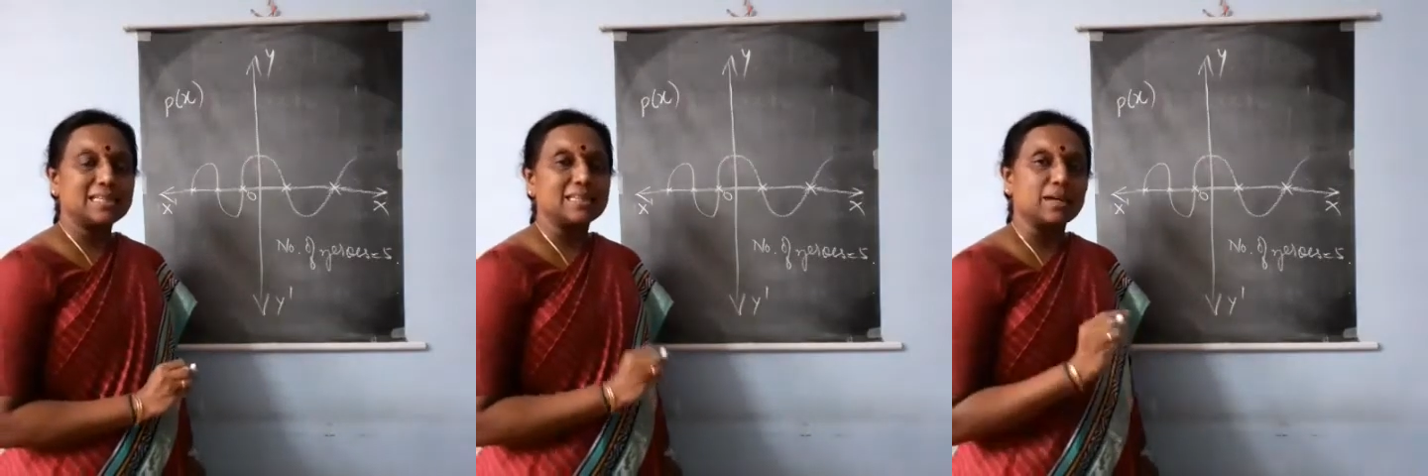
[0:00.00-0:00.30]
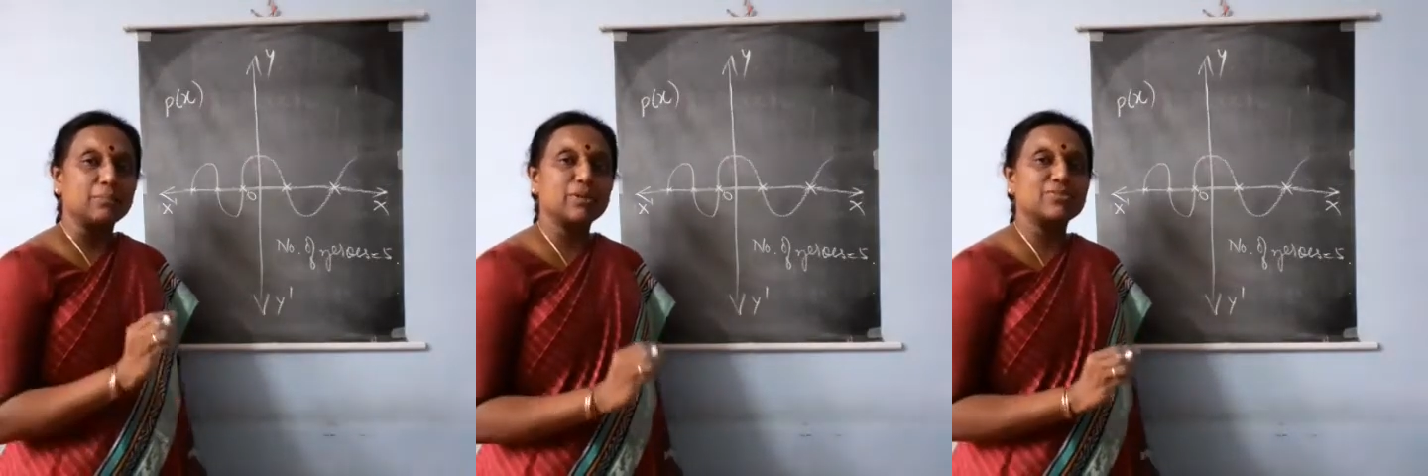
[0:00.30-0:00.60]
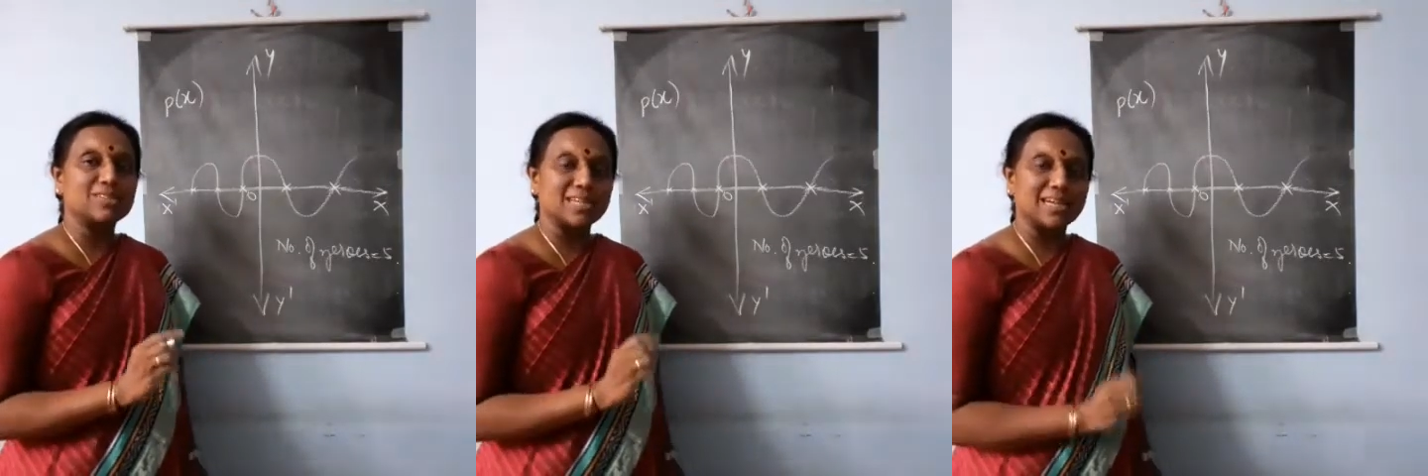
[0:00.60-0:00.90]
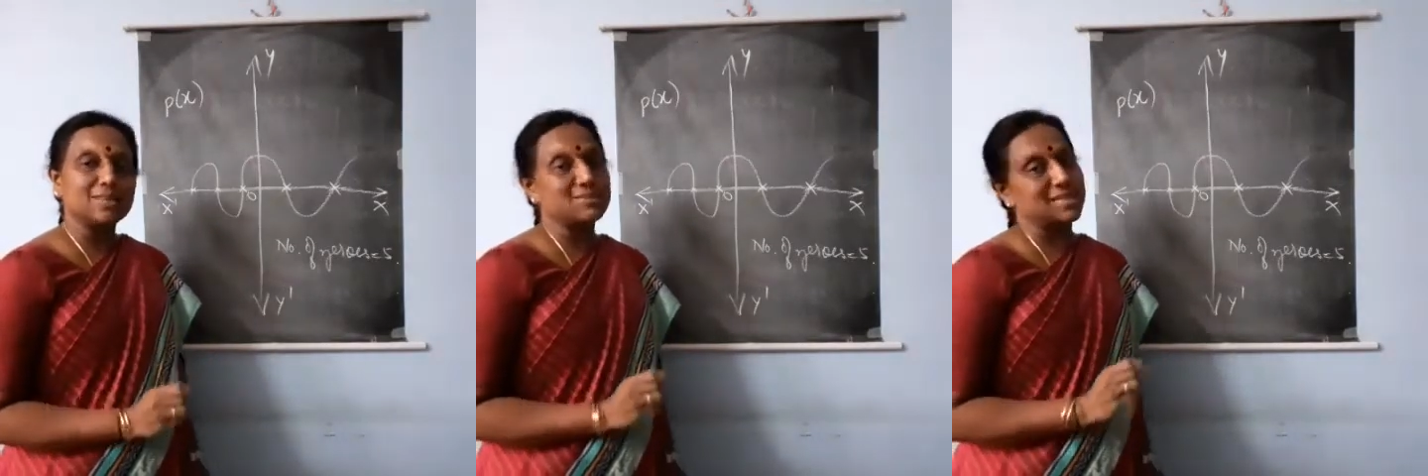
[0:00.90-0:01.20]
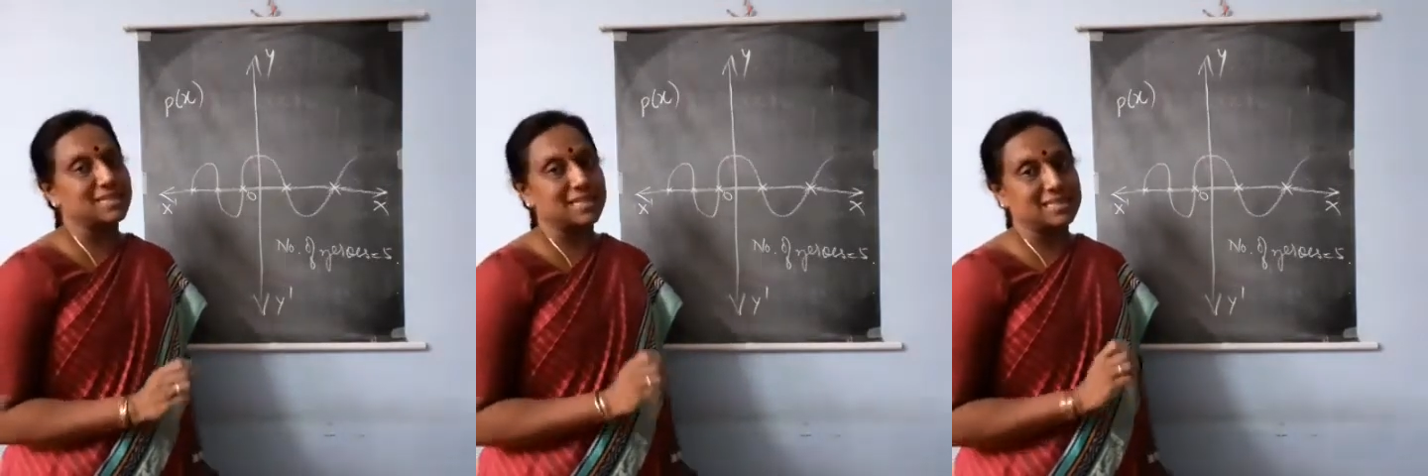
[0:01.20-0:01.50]
the number of times
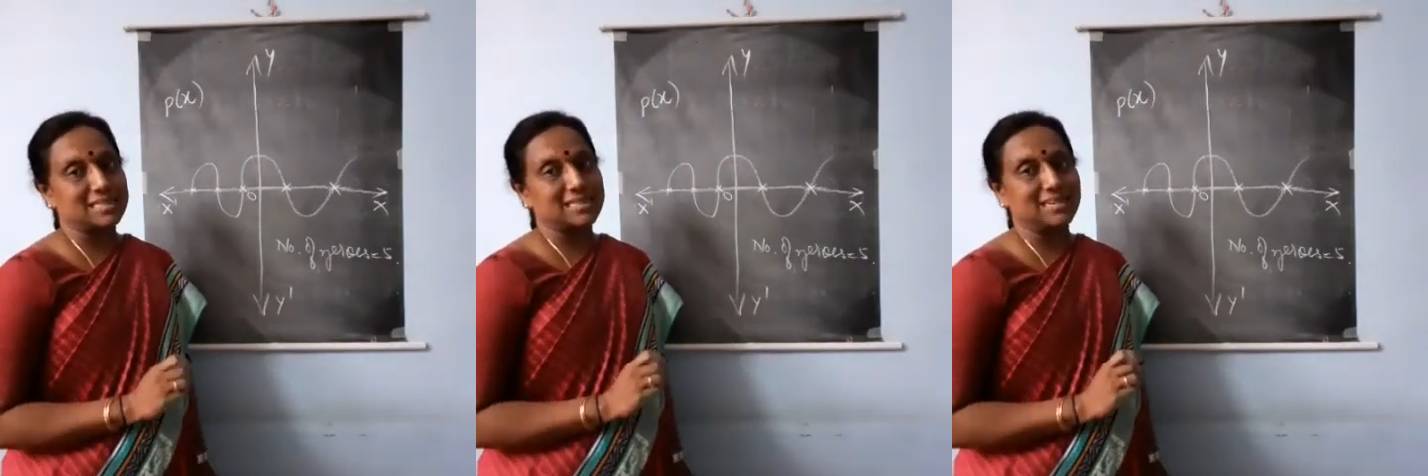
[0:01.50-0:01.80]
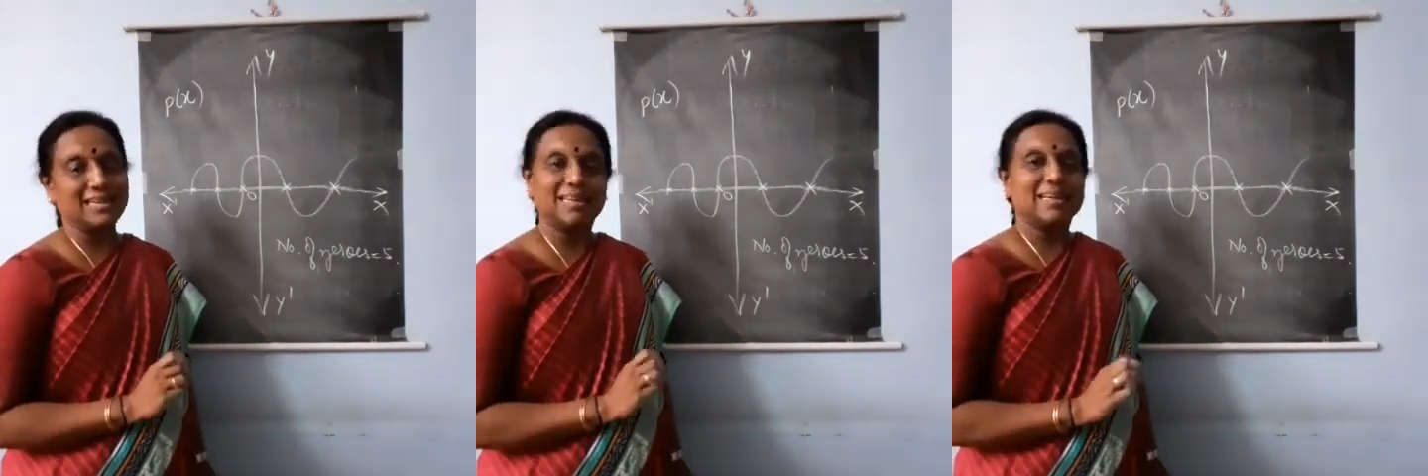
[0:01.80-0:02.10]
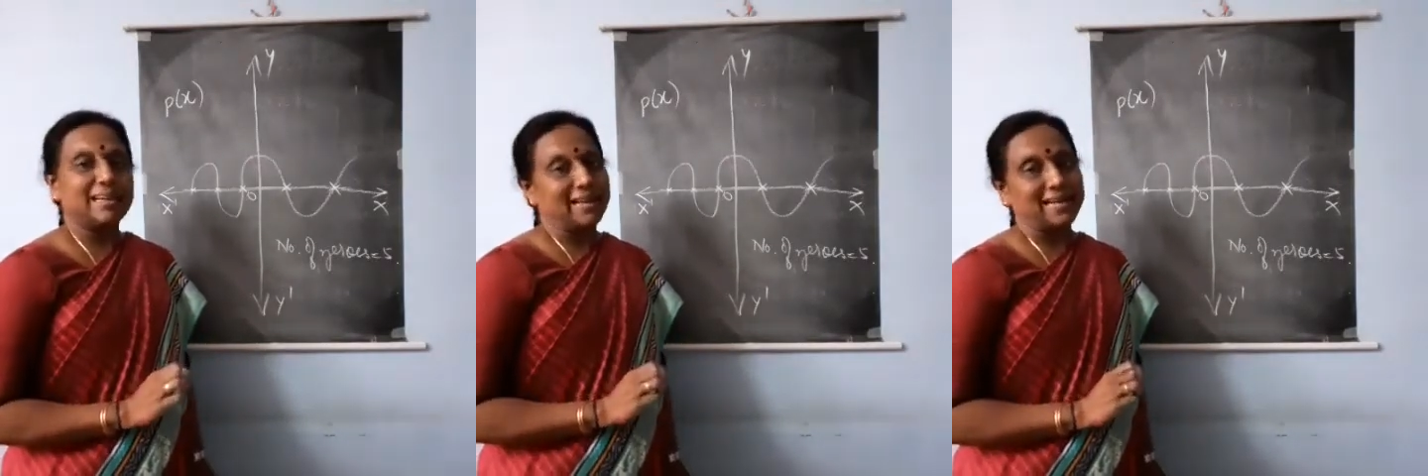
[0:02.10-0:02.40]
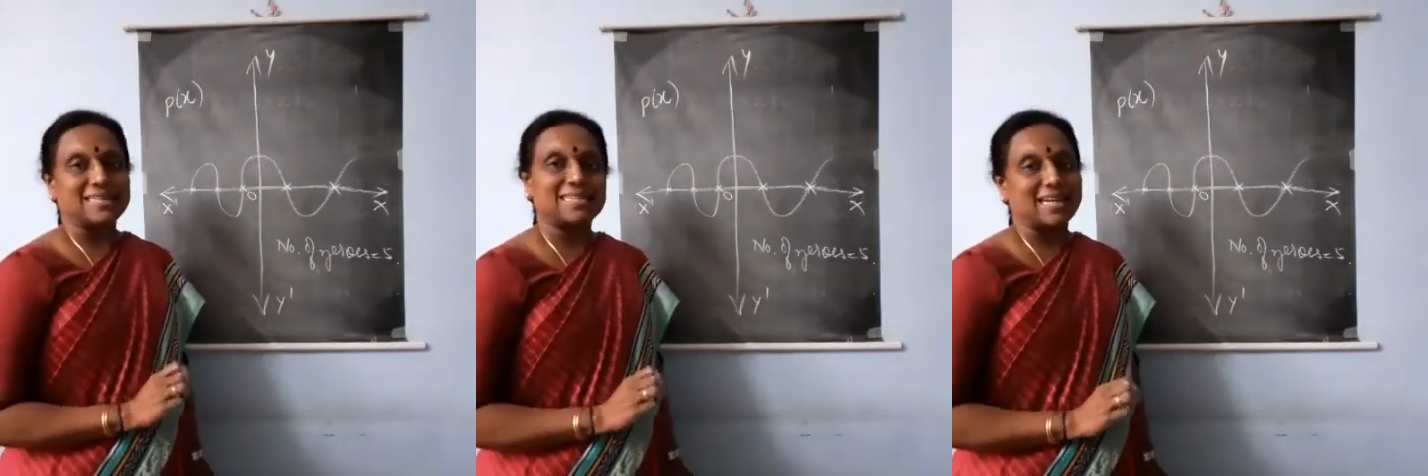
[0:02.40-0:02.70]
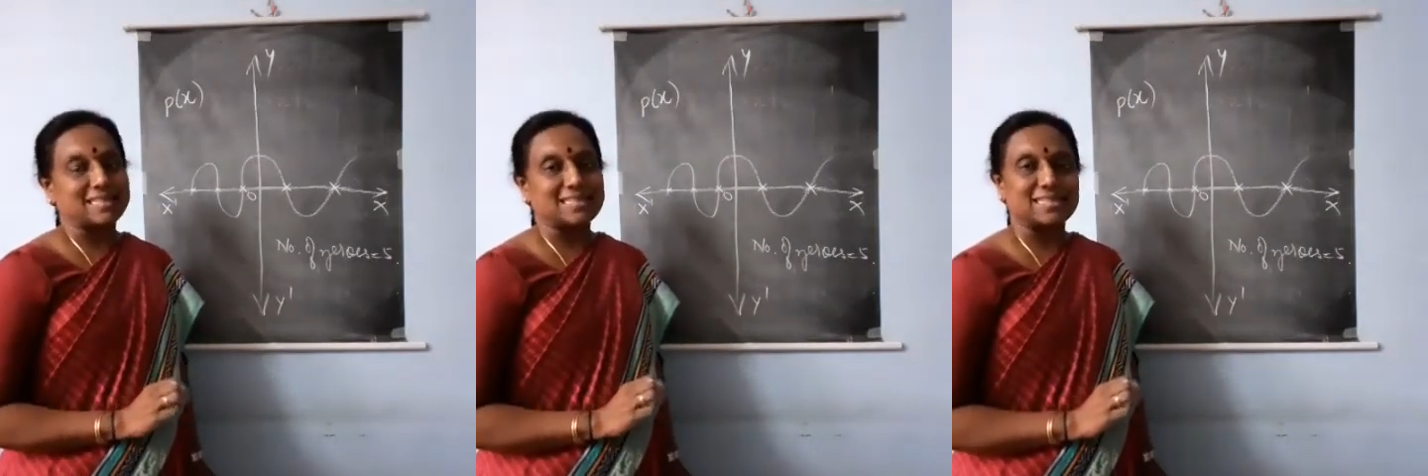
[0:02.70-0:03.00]
it cuts the
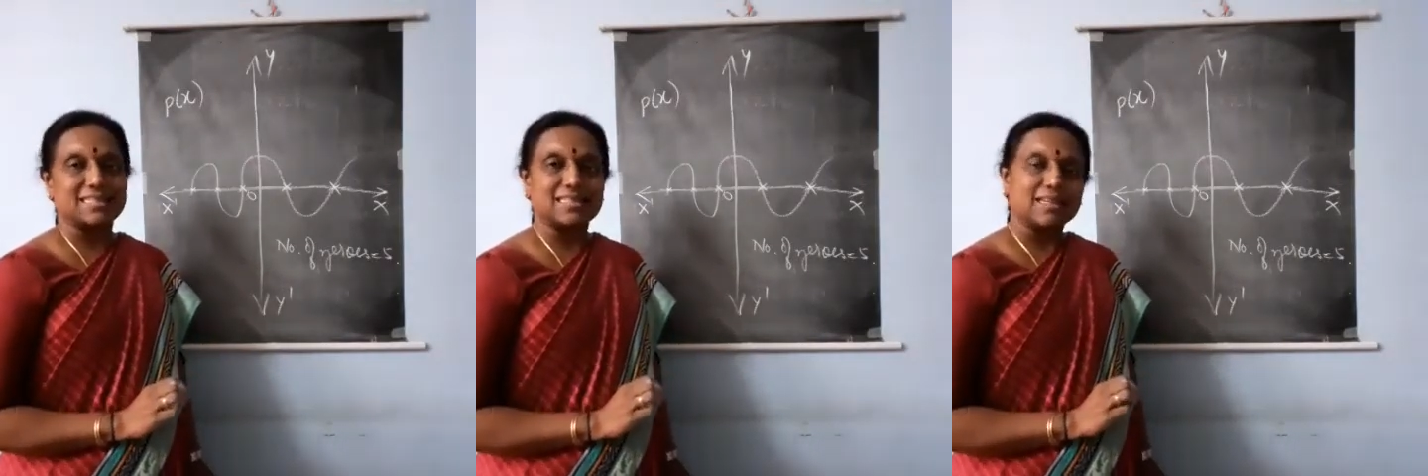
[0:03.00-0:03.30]
x-axis.